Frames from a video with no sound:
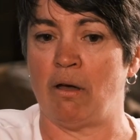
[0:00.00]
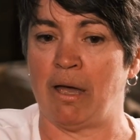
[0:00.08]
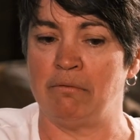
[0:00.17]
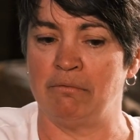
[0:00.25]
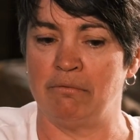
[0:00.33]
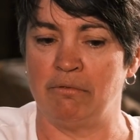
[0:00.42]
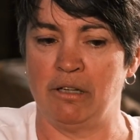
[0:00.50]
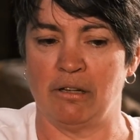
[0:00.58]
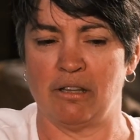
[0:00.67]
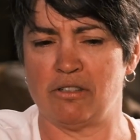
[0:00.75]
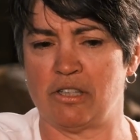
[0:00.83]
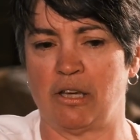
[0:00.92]
And
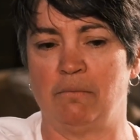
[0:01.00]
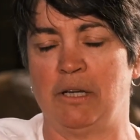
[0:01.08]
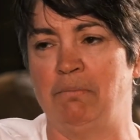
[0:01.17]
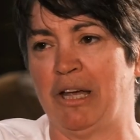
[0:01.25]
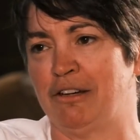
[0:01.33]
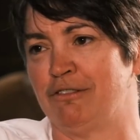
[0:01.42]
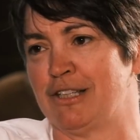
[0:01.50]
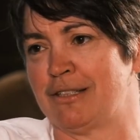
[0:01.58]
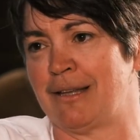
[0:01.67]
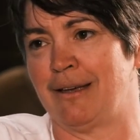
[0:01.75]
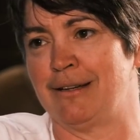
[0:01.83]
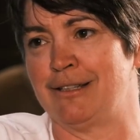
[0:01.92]
there's so many benefits
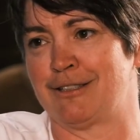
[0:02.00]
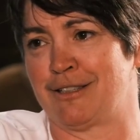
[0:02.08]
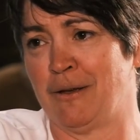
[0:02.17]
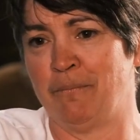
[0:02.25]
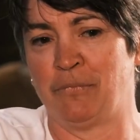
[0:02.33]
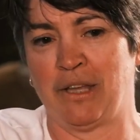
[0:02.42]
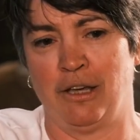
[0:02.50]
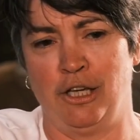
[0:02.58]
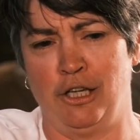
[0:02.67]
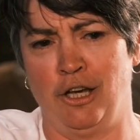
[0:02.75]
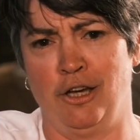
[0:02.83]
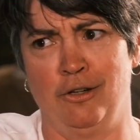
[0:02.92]
to that, and it's
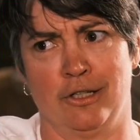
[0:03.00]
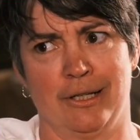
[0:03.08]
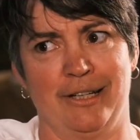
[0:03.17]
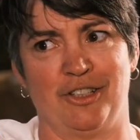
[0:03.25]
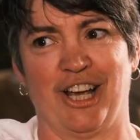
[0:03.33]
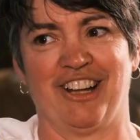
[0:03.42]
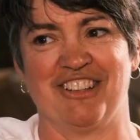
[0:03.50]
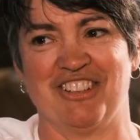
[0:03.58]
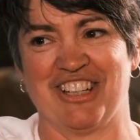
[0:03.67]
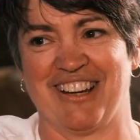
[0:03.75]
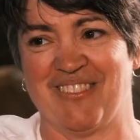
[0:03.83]
hugely challenging.